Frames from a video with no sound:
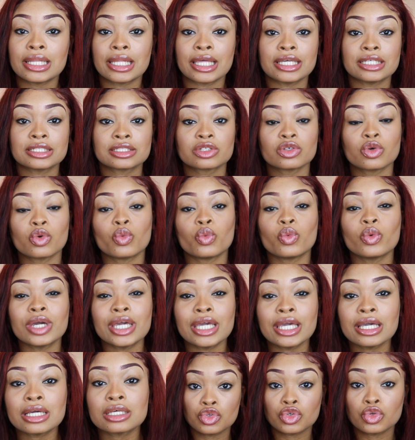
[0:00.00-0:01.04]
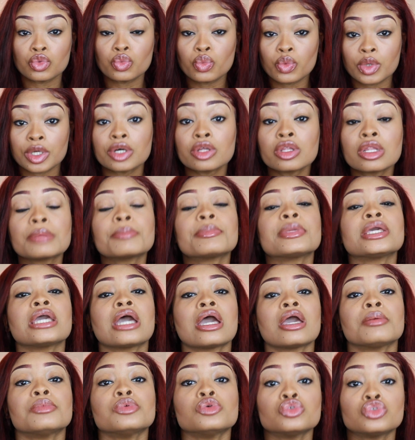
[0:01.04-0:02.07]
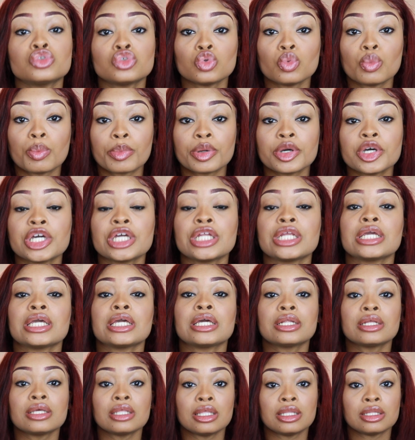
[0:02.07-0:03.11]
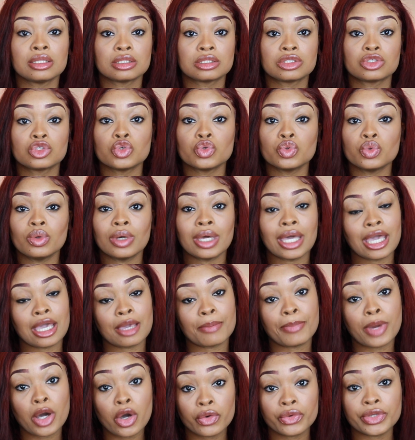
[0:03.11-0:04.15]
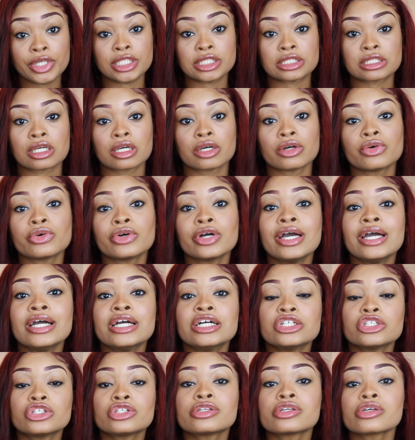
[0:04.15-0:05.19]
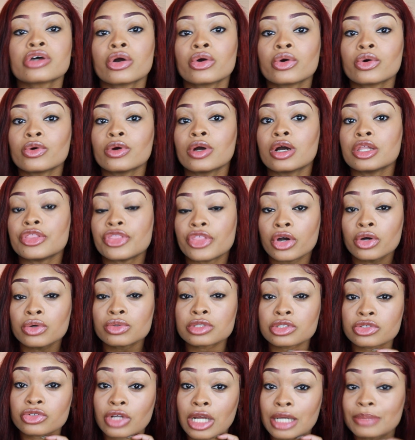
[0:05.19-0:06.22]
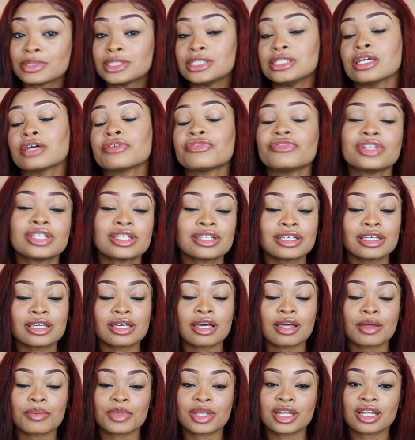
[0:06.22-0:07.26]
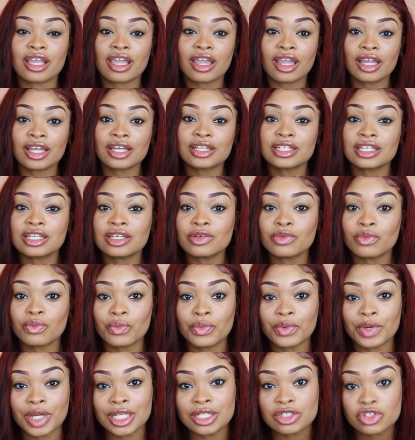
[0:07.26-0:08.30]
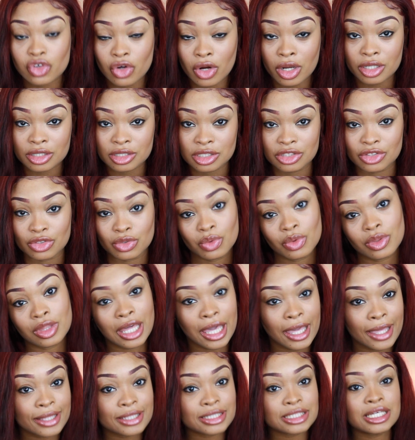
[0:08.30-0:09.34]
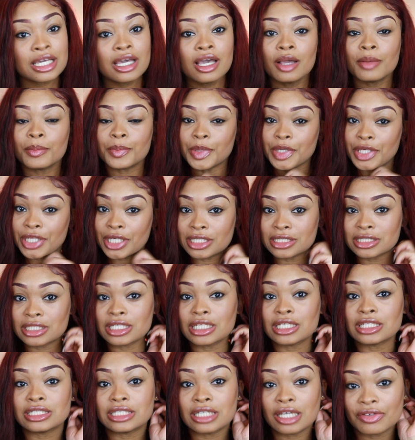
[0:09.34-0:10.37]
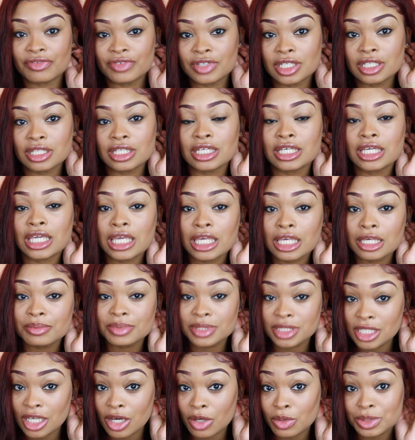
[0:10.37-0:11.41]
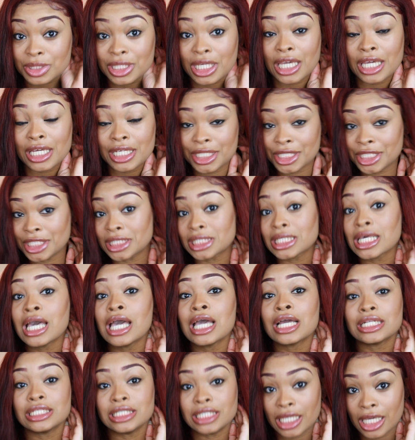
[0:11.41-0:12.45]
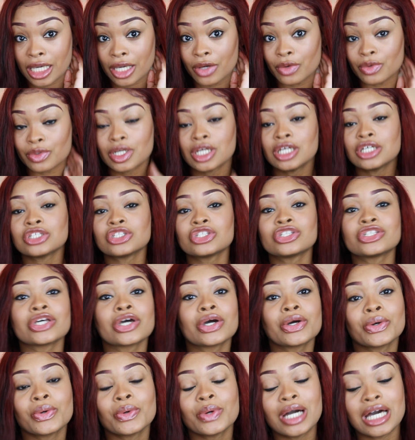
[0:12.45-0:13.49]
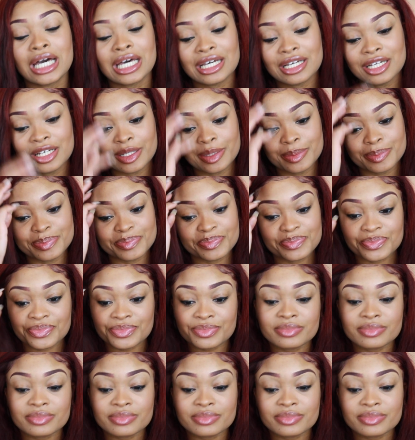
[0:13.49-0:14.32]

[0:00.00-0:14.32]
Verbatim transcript: lace wig you will be able to put it into a ponytail so those straps definitely come in handy when trying to do that because it definitely keeps those edges down. So um,